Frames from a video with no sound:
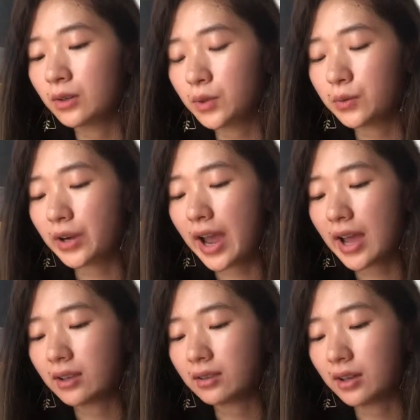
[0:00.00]
we were
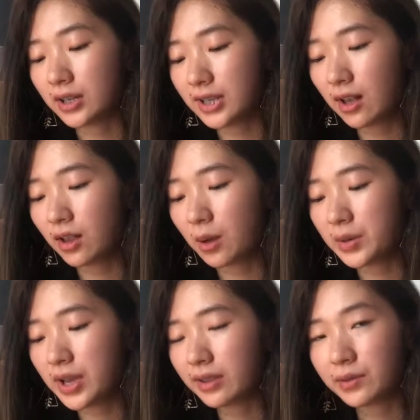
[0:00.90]
at the hotel
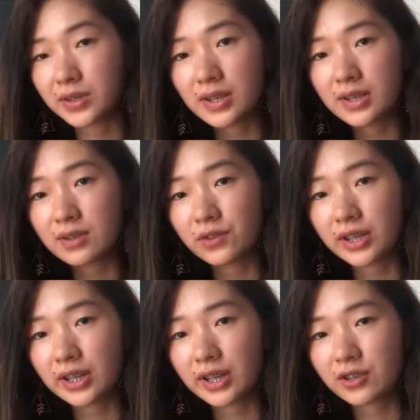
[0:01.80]
lobby, and there was this
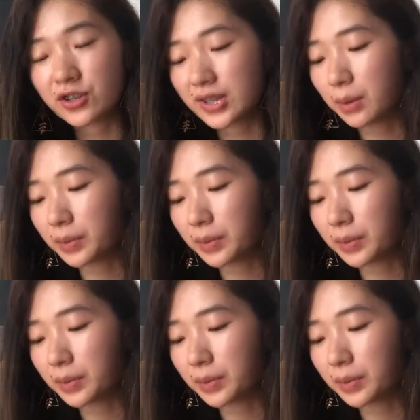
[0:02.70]
really interesting